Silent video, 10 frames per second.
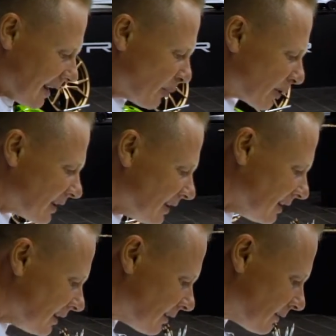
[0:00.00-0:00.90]

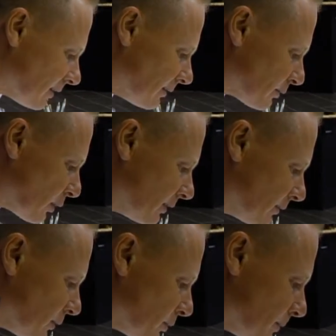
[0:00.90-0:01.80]
Lamborghini in front
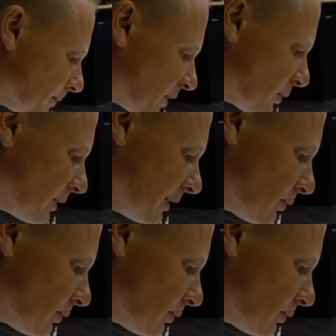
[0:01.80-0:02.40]
view, you need